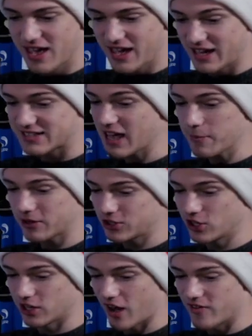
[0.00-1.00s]
It's not been
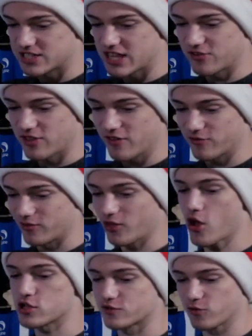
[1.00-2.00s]
good, obviously. They've
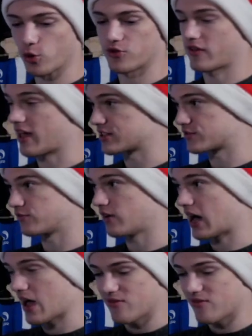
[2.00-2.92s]
lost 4 of their last 5,